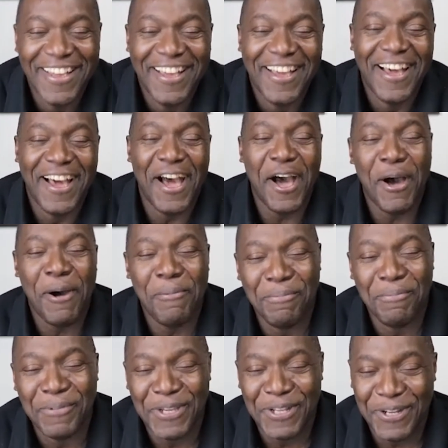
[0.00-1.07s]
um,
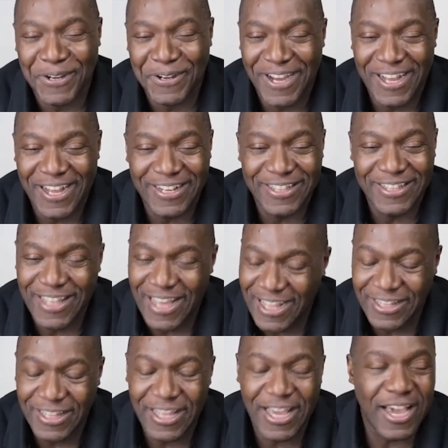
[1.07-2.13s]
you know, and
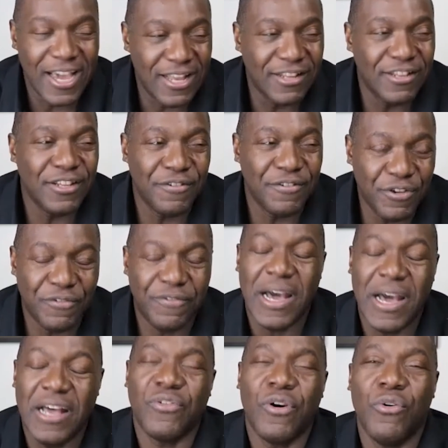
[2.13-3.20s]
and then if you
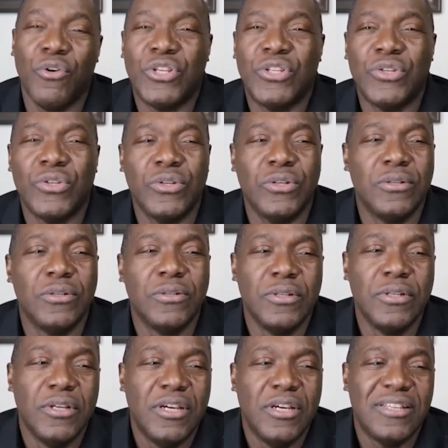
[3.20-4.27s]
fast forward to
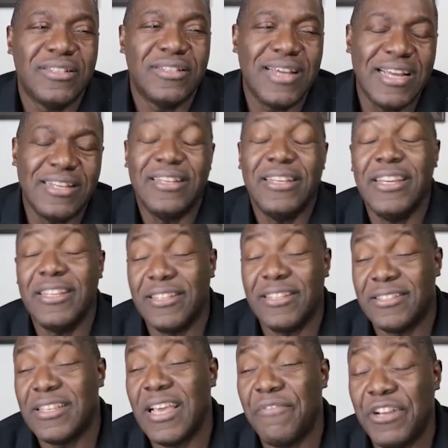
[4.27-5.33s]
it's
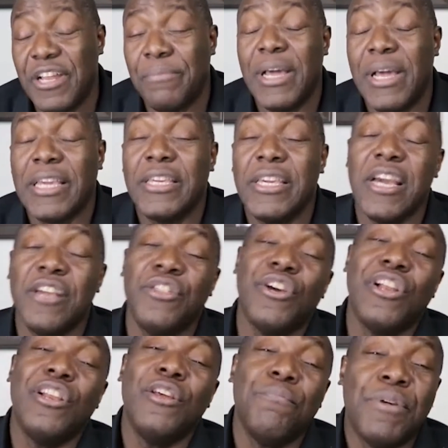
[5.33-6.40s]
1987. I'm like, yeah, the
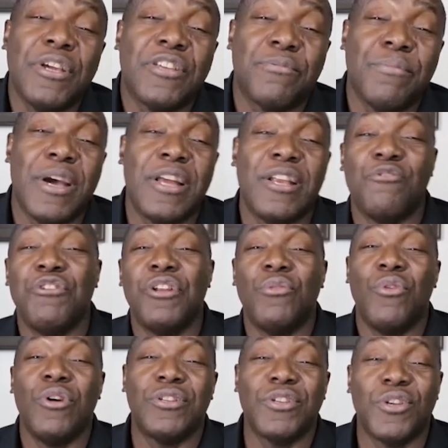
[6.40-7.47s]
Olympics, man. I really
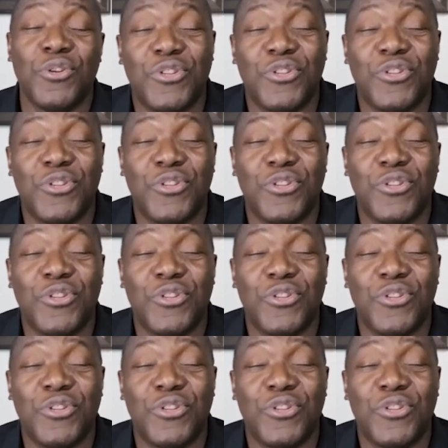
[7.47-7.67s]
want to go to the